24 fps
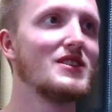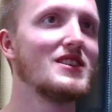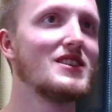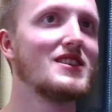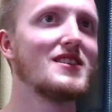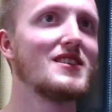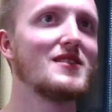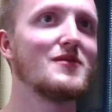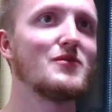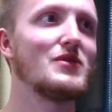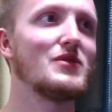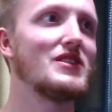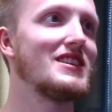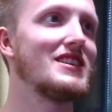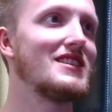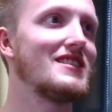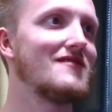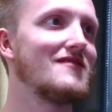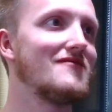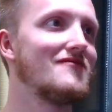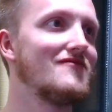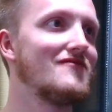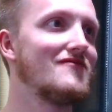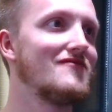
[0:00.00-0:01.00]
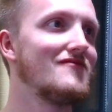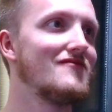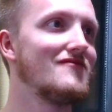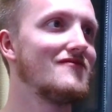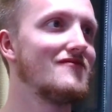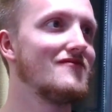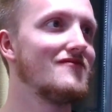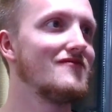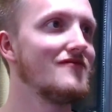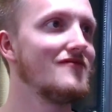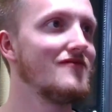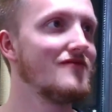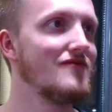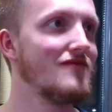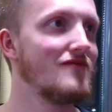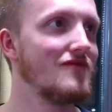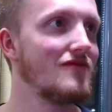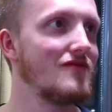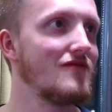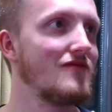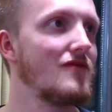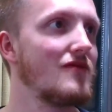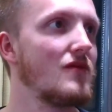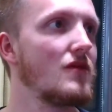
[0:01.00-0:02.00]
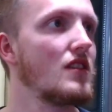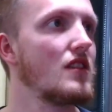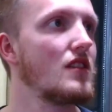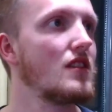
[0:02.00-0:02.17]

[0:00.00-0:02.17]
That was a cute little squat rat.